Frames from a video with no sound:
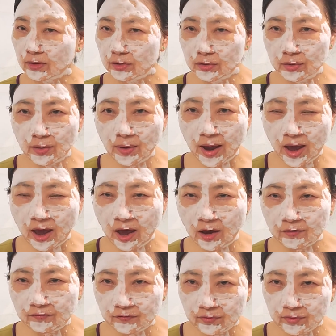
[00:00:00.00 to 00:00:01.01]
you
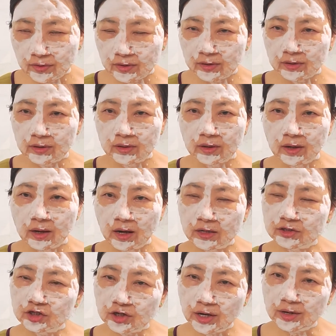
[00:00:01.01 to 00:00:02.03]
have a
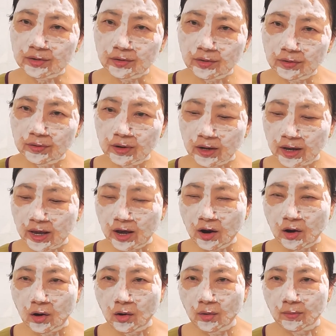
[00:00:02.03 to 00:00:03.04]
J roller at
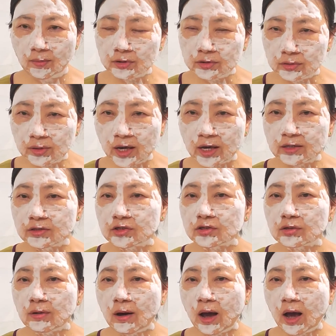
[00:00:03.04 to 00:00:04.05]
home, you can
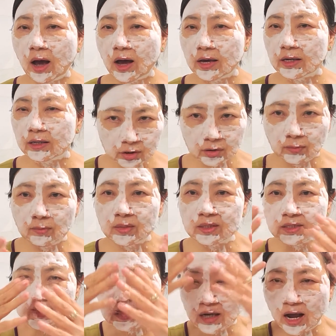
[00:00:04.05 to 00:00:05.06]
try to
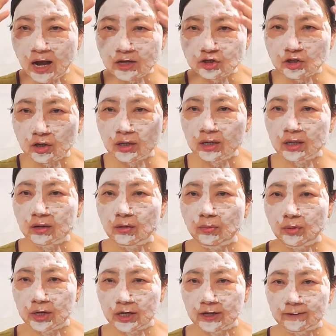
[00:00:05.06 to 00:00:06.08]
massage a little
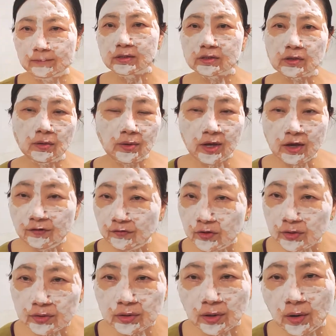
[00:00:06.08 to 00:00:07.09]
bit. So if
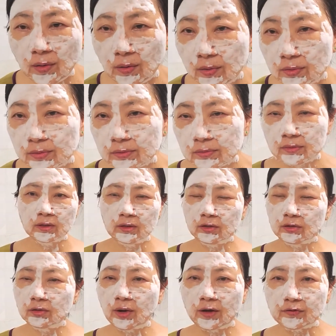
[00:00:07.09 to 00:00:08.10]
you don't
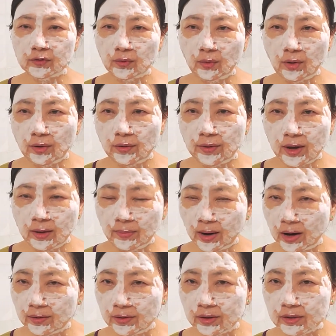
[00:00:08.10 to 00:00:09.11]
have to worry
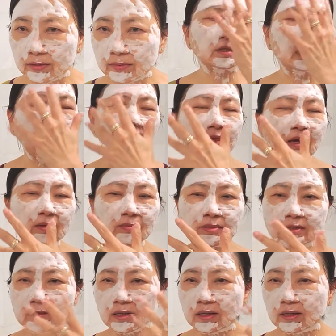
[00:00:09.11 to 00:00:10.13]
about it. Let them
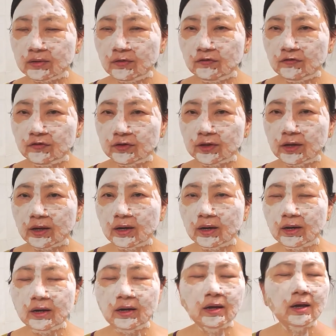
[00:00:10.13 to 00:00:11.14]
sit over
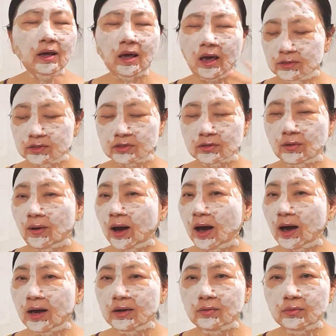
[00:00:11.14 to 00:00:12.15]
there. So
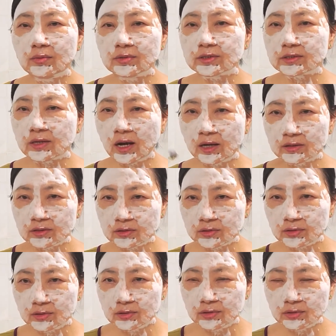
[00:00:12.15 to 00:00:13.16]
I will start to
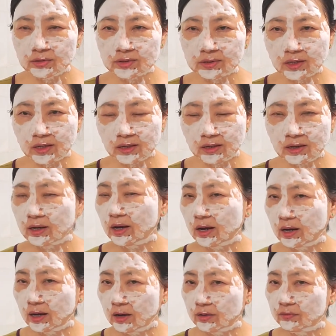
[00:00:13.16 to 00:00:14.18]
using
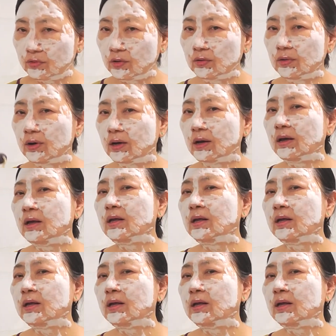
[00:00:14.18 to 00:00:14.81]
a roller.